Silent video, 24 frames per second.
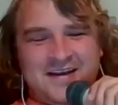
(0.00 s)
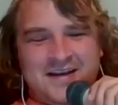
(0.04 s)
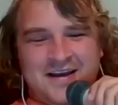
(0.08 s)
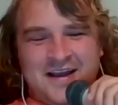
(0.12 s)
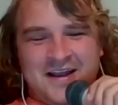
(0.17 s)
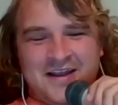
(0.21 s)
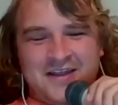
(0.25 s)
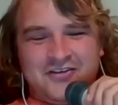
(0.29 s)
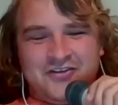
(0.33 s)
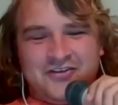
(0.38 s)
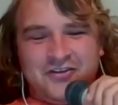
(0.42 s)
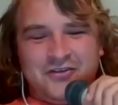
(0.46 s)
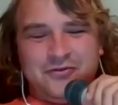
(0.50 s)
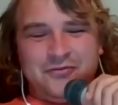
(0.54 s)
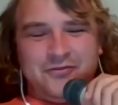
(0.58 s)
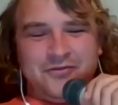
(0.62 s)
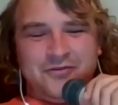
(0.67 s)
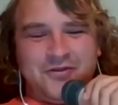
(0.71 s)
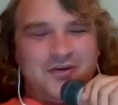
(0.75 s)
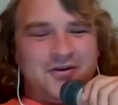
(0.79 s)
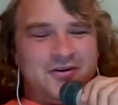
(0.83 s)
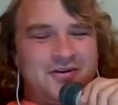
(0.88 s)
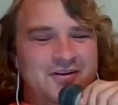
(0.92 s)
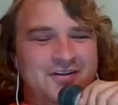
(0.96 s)
I do
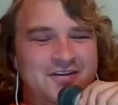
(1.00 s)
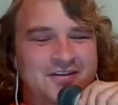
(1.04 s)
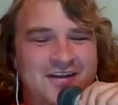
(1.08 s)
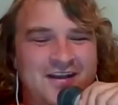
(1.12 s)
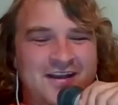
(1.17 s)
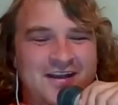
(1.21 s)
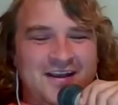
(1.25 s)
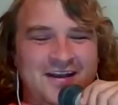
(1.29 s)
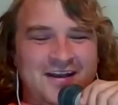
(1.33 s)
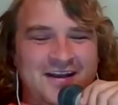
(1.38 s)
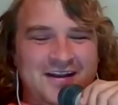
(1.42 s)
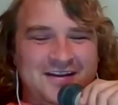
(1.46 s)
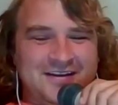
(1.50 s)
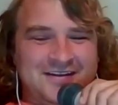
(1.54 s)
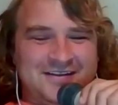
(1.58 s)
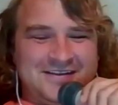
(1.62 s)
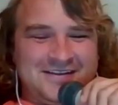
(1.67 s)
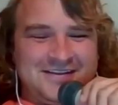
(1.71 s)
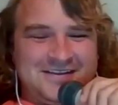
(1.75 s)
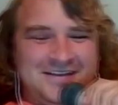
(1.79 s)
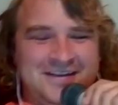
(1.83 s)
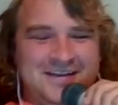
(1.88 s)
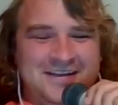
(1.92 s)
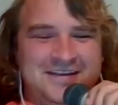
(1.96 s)
though, because I gotta
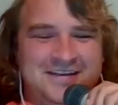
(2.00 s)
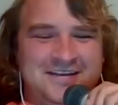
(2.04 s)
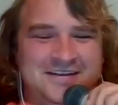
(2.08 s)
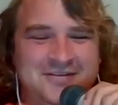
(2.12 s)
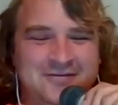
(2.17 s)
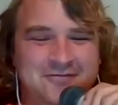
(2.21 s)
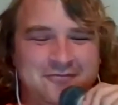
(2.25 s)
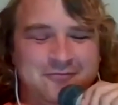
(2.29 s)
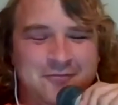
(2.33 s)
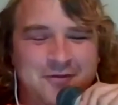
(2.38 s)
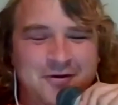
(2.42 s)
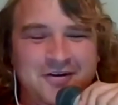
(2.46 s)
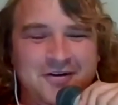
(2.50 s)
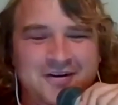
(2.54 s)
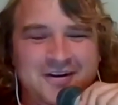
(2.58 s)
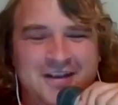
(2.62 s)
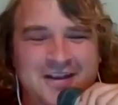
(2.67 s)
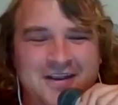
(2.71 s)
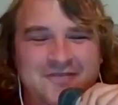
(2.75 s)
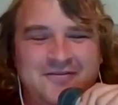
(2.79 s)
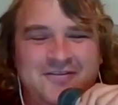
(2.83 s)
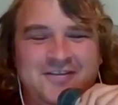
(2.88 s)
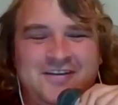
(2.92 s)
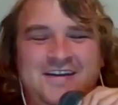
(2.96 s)
get to
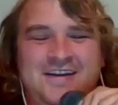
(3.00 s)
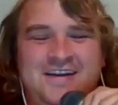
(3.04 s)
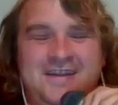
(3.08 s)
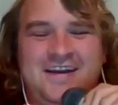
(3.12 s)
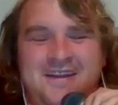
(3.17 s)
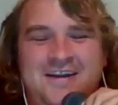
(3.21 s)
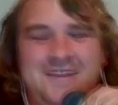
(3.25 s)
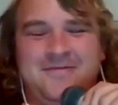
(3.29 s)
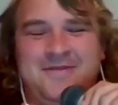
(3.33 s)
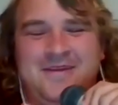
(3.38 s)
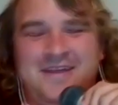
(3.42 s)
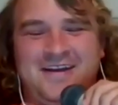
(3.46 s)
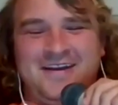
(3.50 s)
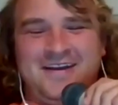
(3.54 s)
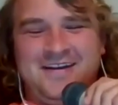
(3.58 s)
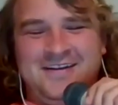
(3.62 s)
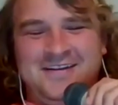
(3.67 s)
work every day, man.